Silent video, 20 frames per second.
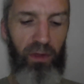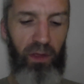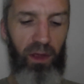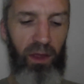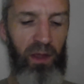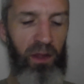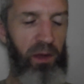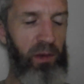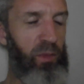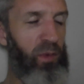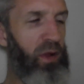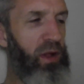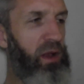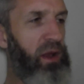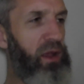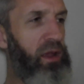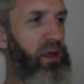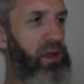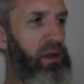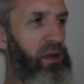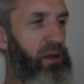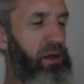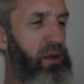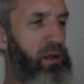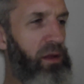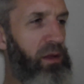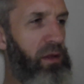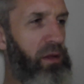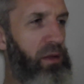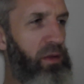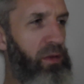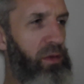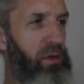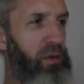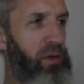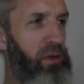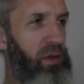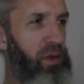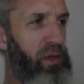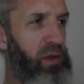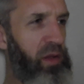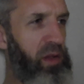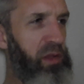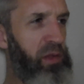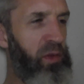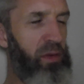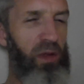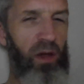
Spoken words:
He's really stood